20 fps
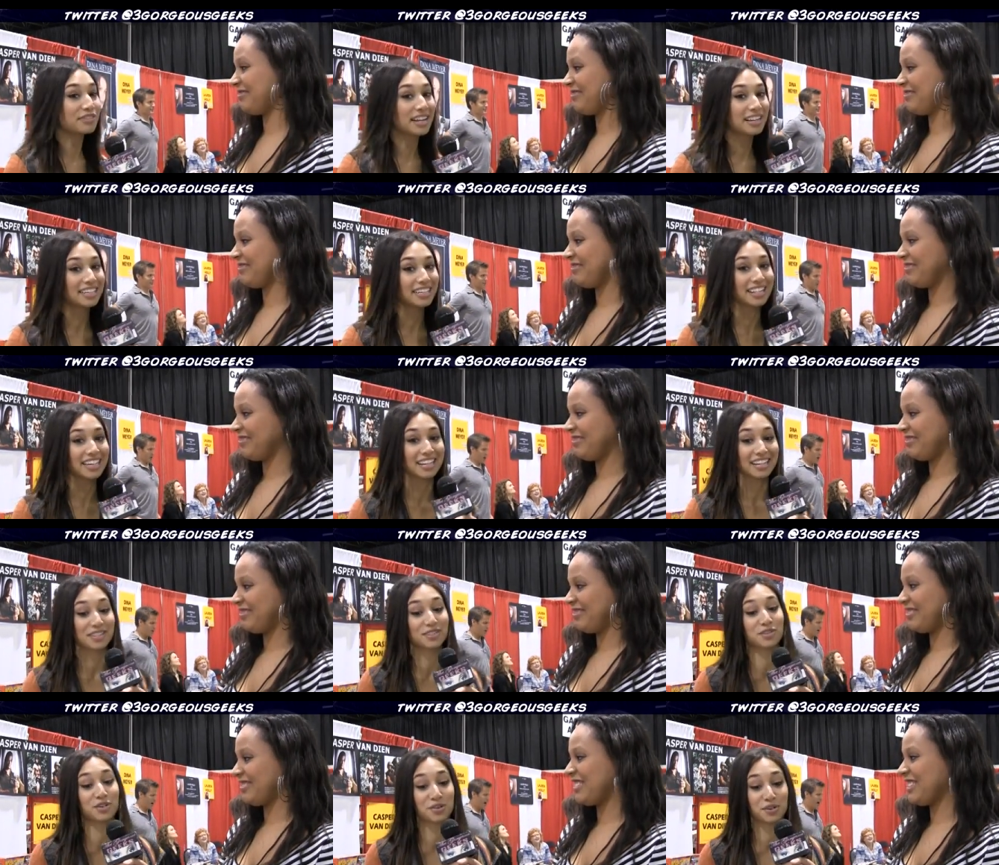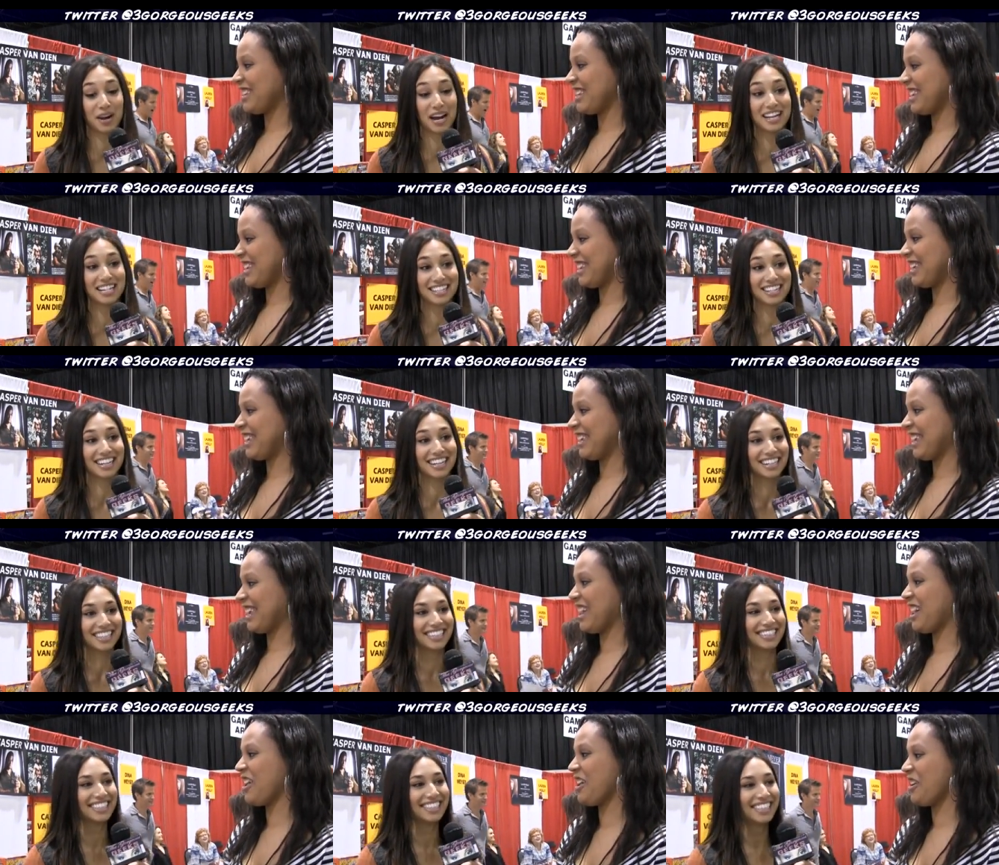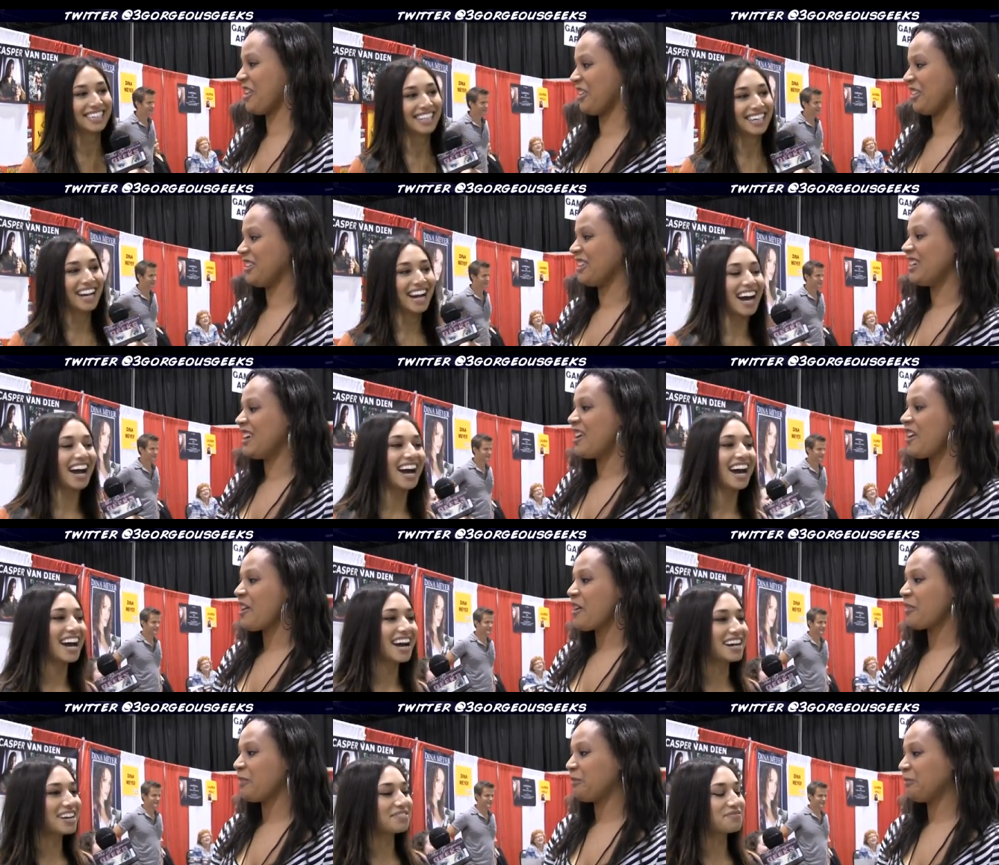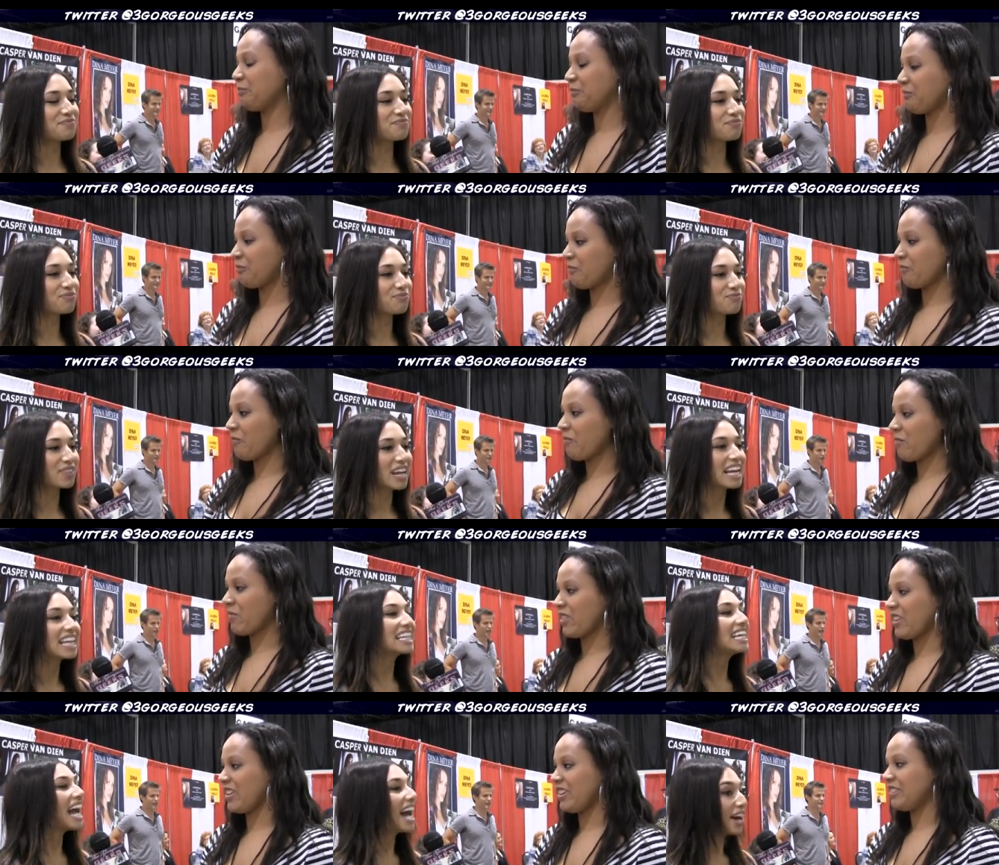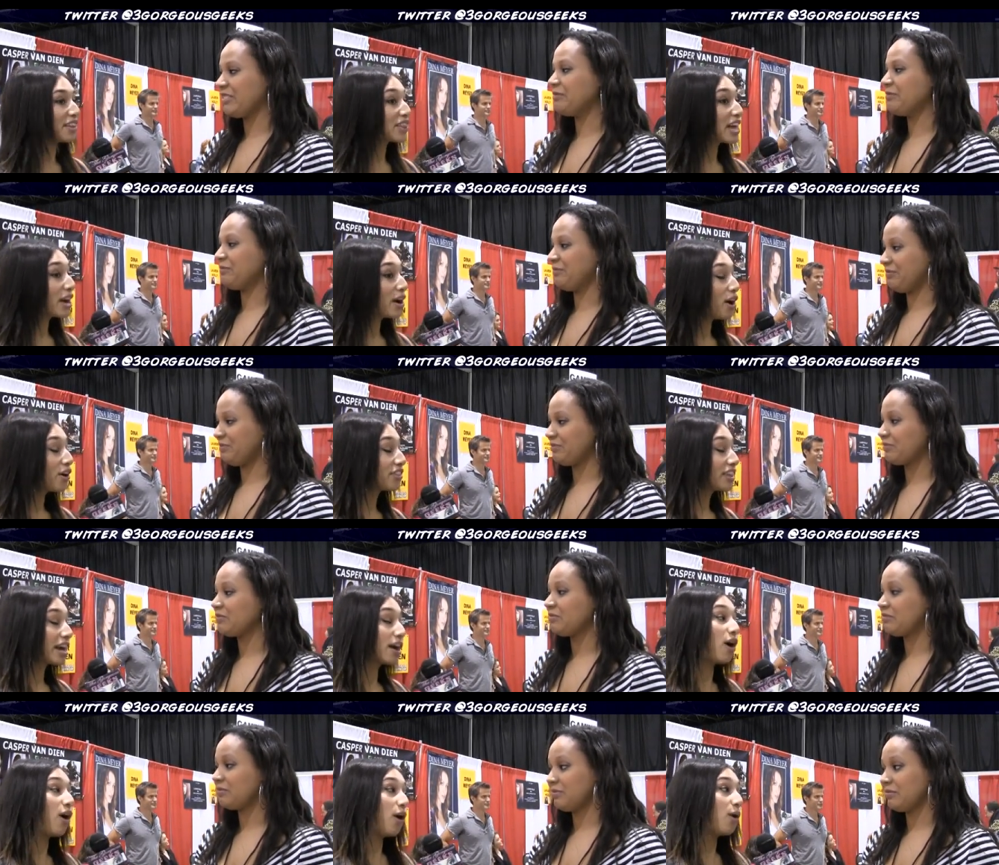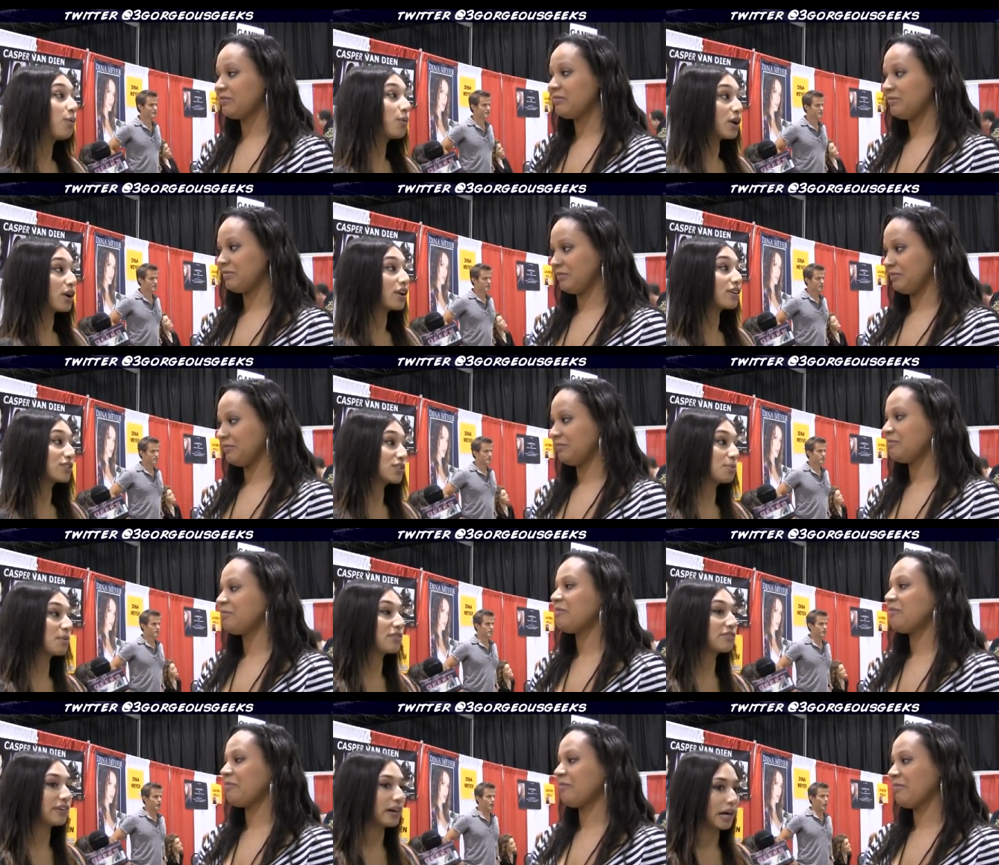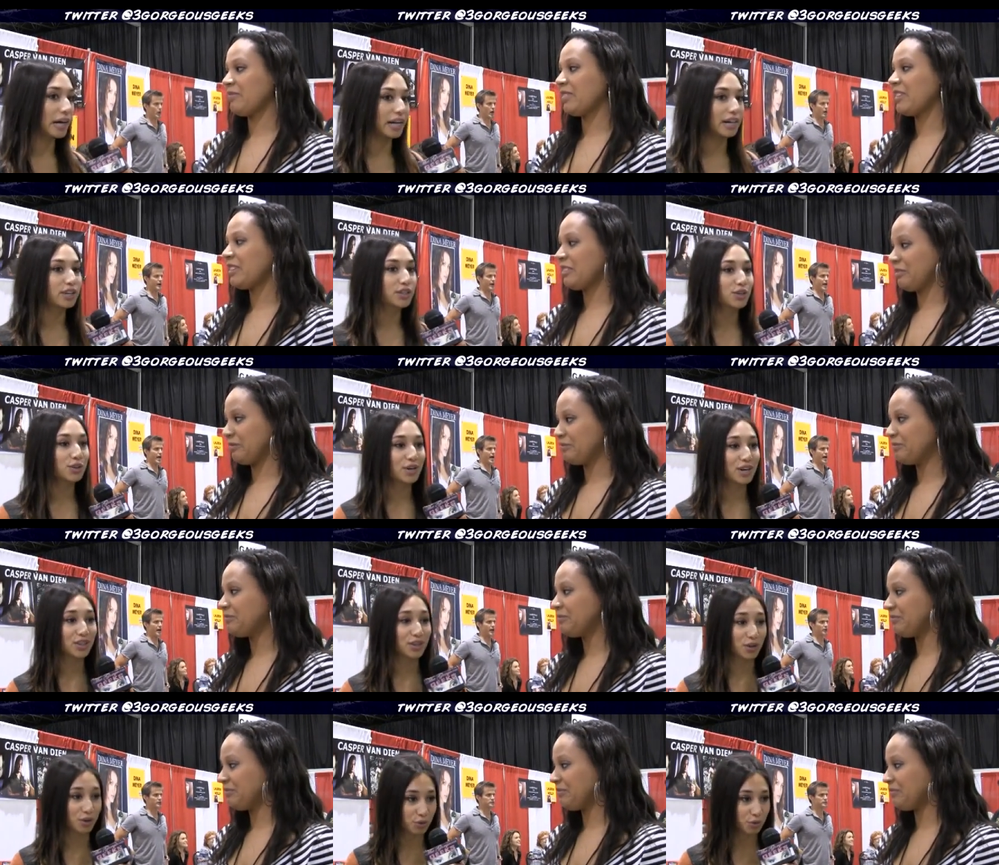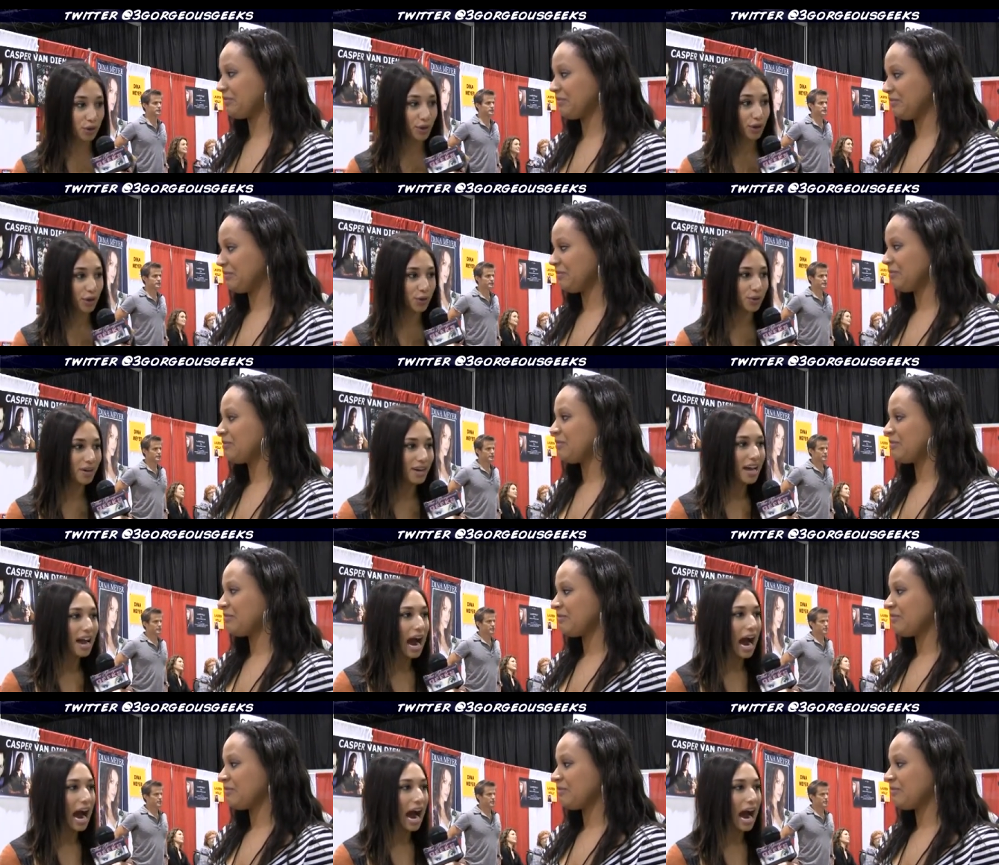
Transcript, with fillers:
Speaker 1: Vendian is crazy. Uh, um, yeah, they they all were, to be fair, including the crew.